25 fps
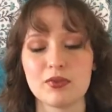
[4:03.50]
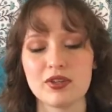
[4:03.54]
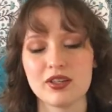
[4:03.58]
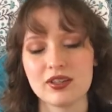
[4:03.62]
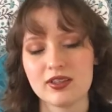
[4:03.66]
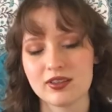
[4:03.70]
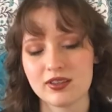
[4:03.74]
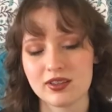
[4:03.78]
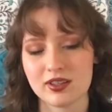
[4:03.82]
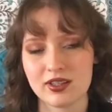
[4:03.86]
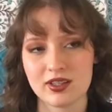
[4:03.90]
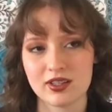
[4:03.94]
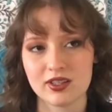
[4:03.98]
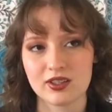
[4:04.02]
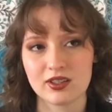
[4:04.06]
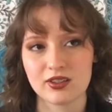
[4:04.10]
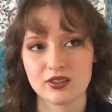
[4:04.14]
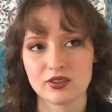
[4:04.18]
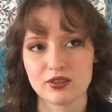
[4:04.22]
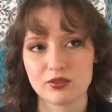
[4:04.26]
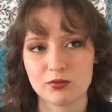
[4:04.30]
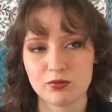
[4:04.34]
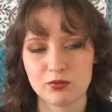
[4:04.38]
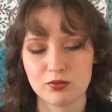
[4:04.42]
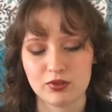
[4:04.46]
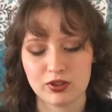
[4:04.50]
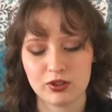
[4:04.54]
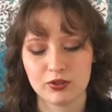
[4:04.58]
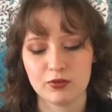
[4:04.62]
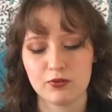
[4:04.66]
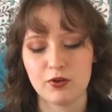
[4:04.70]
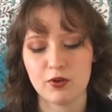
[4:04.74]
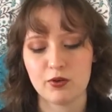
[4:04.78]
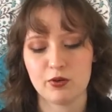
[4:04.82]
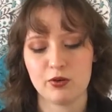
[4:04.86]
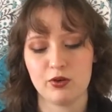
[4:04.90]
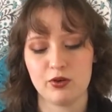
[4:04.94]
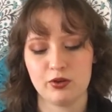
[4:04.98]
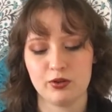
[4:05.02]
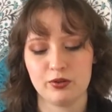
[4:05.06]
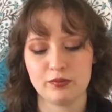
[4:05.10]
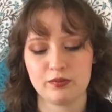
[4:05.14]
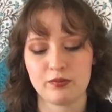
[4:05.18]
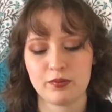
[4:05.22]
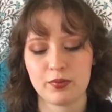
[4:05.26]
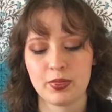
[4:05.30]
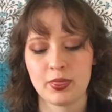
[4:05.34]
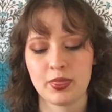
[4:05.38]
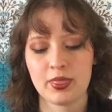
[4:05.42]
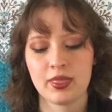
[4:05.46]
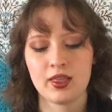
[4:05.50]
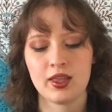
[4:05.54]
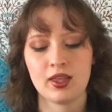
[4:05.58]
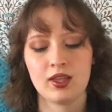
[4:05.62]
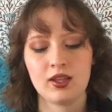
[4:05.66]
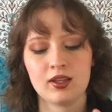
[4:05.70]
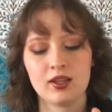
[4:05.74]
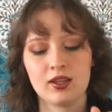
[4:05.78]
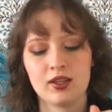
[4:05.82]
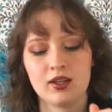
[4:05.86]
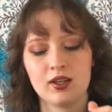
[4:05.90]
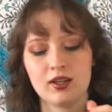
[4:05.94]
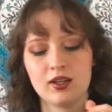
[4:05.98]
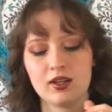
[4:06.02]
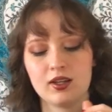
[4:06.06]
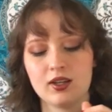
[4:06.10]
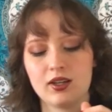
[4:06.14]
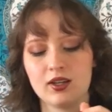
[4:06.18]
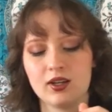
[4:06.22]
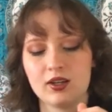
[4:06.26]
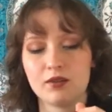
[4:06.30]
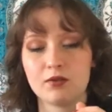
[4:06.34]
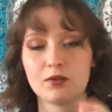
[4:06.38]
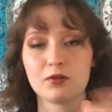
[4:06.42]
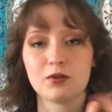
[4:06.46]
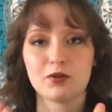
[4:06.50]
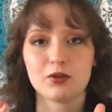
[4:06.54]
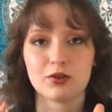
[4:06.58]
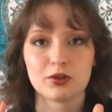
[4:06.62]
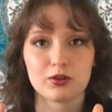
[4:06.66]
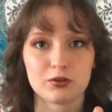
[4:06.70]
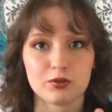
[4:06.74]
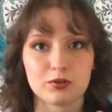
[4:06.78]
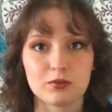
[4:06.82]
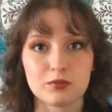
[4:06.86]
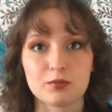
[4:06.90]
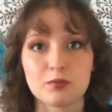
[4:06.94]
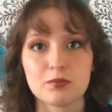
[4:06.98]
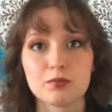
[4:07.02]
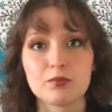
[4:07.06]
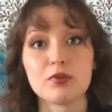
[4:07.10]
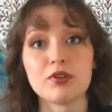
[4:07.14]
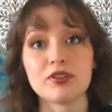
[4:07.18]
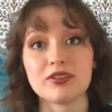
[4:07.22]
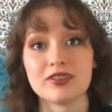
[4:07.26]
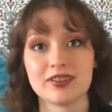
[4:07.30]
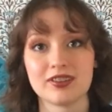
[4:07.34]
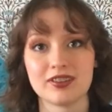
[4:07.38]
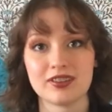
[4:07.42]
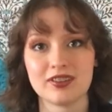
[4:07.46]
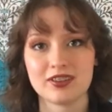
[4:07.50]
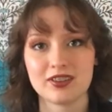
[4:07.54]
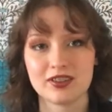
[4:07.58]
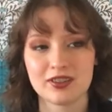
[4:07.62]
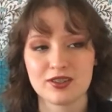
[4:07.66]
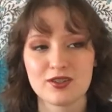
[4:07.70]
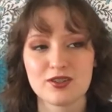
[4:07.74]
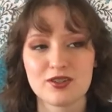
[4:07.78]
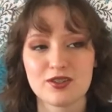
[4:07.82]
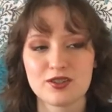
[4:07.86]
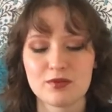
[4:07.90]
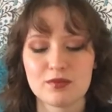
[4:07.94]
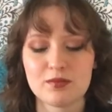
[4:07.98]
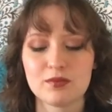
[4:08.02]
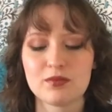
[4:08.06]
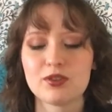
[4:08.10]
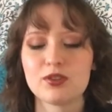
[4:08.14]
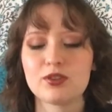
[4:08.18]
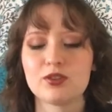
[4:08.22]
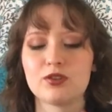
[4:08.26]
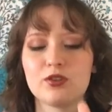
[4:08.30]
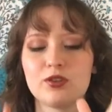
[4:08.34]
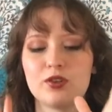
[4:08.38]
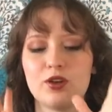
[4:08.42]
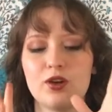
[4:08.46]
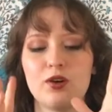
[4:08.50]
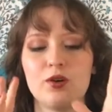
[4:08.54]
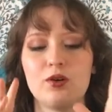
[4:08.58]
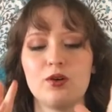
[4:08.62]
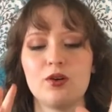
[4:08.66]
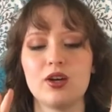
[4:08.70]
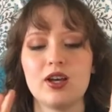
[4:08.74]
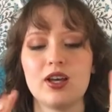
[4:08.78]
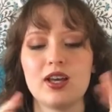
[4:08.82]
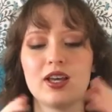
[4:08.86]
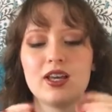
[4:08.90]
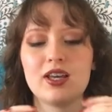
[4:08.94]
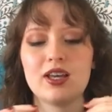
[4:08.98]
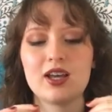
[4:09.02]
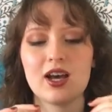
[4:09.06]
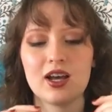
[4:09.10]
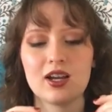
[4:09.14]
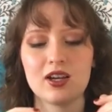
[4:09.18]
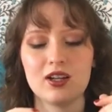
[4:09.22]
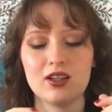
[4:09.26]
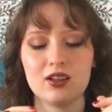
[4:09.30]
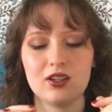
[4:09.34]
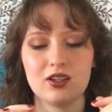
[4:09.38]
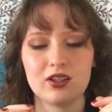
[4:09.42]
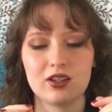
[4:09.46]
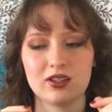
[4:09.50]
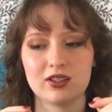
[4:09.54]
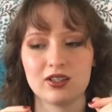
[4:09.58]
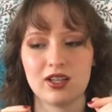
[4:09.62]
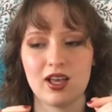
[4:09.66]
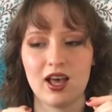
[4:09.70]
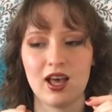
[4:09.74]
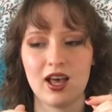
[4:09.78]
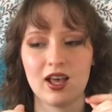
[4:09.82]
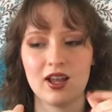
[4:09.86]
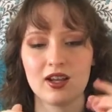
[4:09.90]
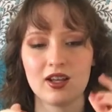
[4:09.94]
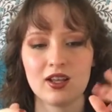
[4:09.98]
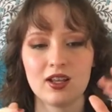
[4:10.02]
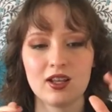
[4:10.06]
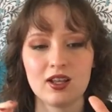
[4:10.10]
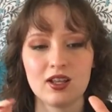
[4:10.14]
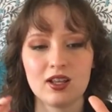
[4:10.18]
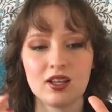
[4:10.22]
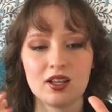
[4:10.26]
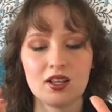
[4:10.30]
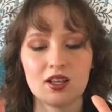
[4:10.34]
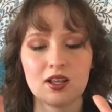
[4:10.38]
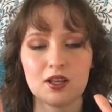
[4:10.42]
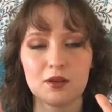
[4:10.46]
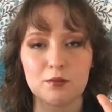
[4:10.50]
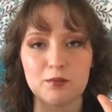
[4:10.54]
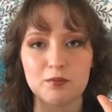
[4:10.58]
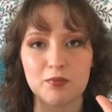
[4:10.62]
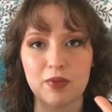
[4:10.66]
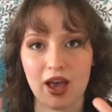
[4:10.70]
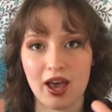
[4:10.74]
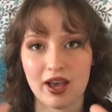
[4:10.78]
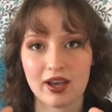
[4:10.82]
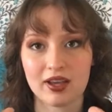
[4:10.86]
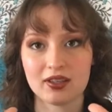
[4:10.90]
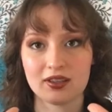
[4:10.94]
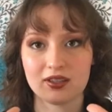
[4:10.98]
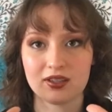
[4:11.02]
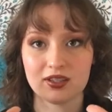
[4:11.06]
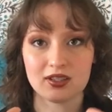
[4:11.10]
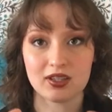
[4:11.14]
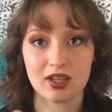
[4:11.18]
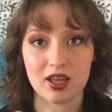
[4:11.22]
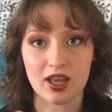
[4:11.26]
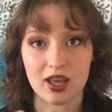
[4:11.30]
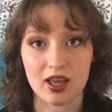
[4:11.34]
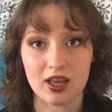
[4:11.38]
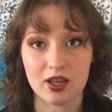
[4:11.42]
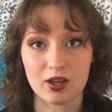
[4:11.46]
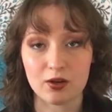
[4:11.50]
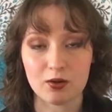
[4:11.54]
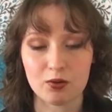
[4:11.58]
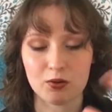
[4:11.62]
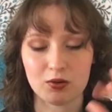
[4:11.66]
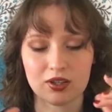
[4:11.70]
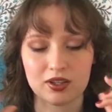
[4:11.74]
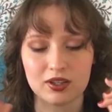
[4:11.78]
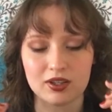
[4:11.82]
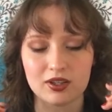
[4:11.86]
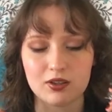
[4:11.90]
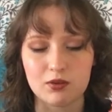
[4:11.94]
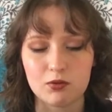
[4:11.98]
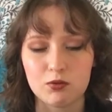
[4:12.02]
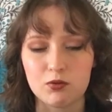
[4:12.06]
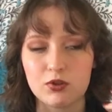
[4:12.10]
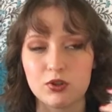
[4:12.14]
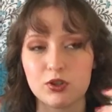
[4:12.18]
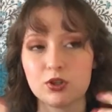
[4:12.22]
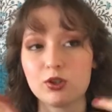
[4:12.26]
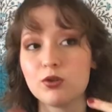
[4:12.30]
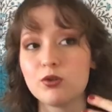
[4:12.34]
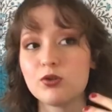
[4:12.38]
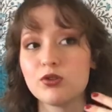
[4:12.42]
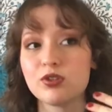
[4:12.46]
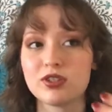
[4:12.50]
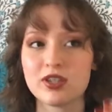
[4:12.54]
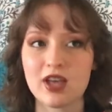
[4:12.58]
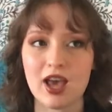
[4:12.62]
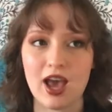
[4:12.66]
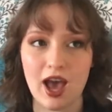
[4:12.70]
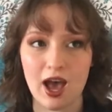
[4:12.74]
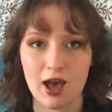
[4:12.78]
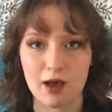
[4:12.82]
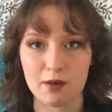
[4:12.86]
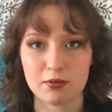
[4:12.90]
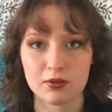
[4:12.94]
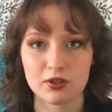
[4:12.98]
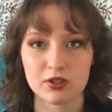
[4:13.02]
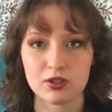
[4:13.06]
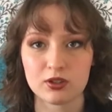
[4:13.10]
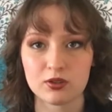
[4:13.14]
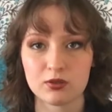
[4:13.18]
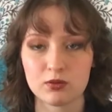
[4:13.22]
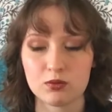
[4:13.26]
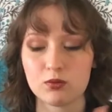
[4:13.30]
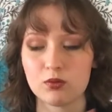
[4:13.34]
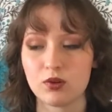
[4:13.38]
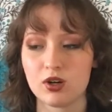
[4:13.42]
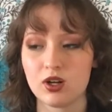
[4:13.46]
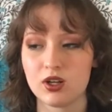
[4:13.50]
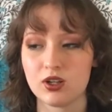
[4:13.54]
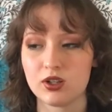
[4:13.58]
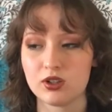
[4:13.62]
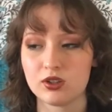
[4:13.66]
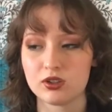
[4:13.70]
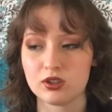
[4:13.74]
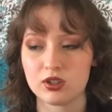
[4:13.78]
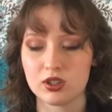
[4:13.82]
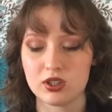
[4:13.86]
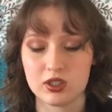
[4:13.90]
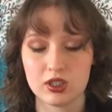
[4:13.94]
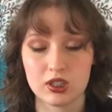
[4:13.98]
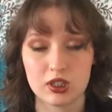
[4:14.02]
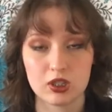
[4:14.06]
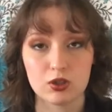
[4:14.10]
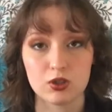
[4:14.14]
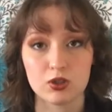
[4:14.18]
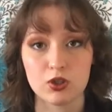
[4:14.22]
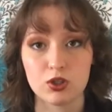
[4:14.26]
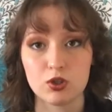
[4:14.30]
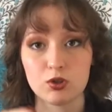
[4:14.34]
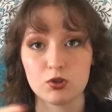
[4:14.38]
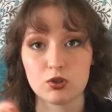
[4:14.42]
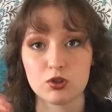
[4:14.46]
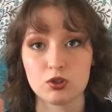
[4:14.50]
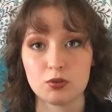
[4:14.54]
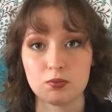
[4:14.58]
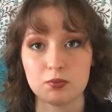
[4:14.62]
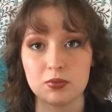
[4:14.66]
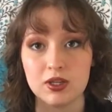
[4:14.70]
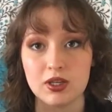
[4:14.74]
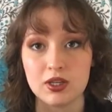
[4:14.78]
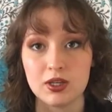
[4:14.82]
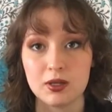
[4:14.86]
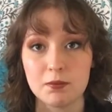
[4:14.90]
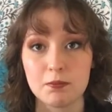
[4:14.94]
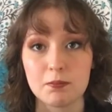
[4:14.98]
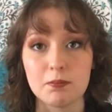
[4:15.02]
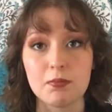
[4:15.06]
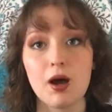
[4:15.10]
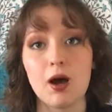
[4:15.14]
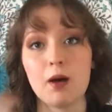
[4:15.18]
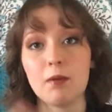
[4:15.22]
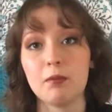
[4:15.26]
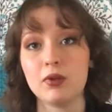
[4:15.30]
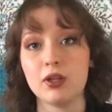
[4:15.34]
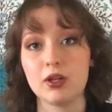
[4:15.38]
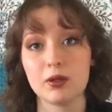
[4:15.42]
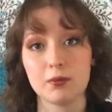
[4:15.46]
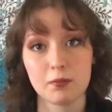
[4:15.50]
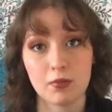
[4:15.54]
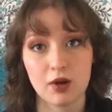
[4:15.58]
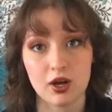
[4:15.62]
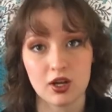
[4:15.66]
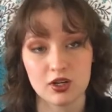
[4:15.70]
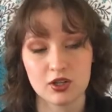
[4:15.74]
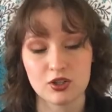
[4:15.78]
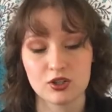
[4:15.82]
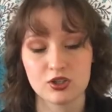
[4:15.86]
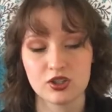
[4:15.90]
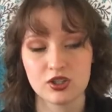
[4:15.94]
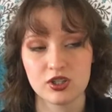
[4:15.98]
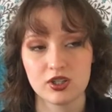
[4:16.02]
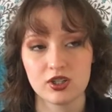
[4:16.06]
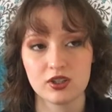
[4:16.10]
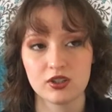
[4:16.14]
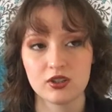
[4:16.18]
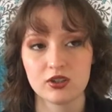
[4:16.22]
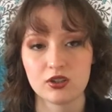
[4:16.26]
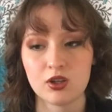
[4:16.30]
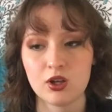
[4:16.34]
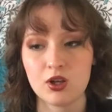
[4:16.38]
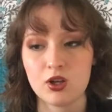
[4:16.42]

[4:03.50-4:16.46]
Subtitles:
big things with Foucault, of course, prison systems. So he kind of looked at, back in the day, what used to happen was there used to be public punishings.